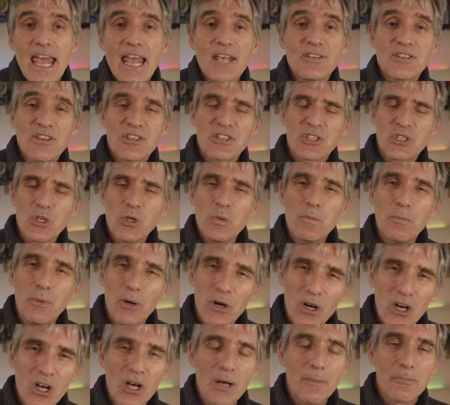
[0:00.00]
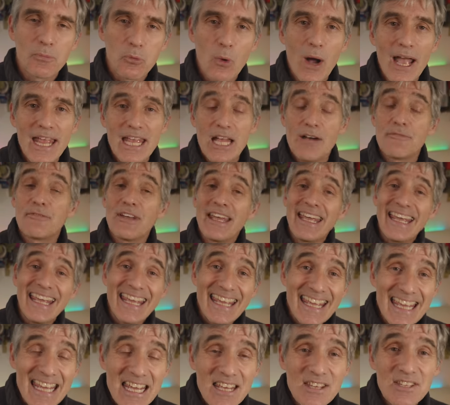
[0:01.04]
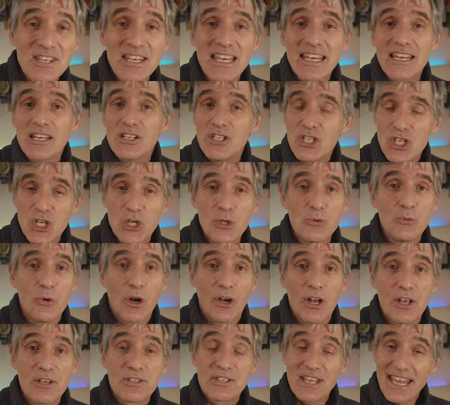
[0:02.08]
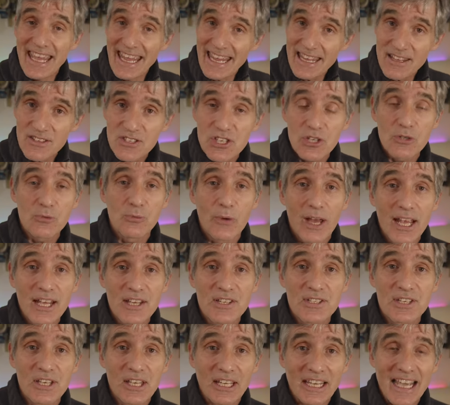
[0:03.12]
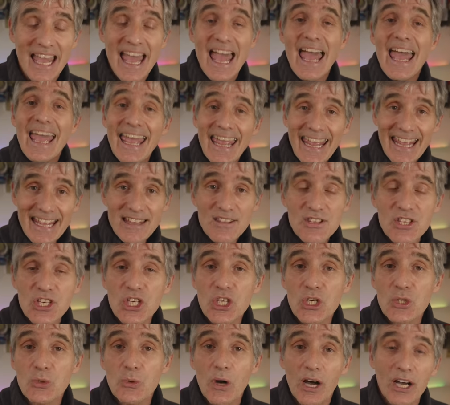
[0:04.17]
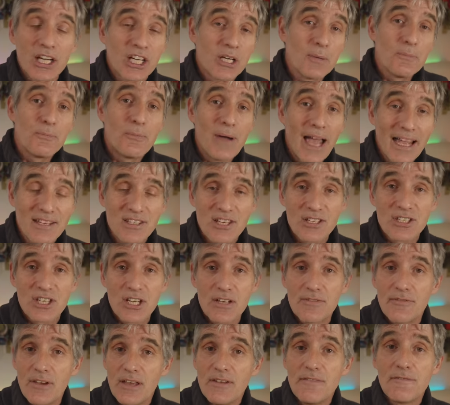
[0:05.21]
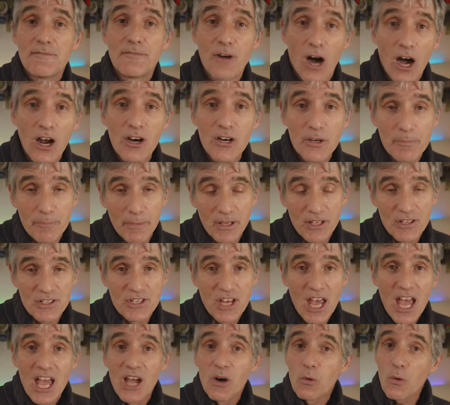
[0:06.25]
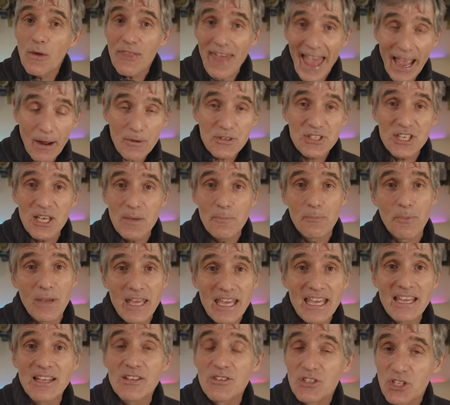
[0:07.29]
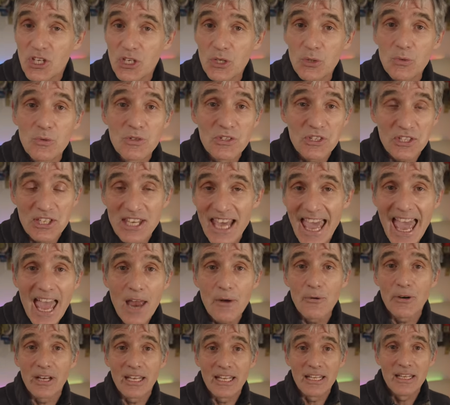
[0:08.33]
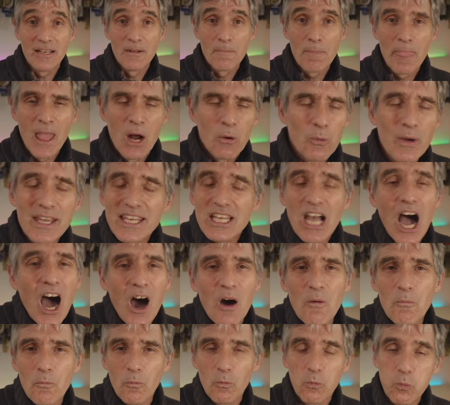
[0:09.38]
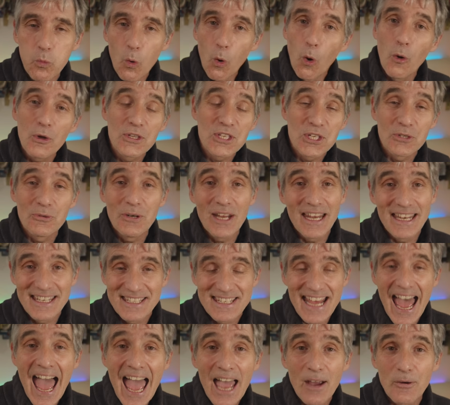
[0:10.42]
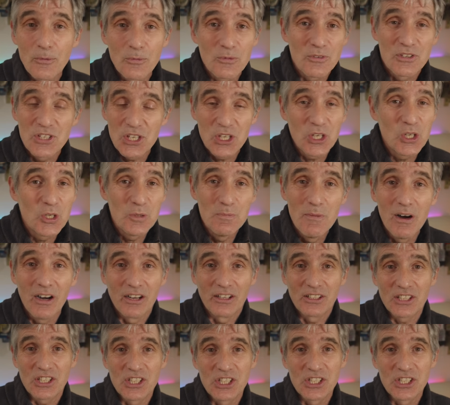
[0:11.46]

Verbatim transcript: is a superb way of easing new runners into racing, into a competitive environment without it being too scary. We can't water it down too much.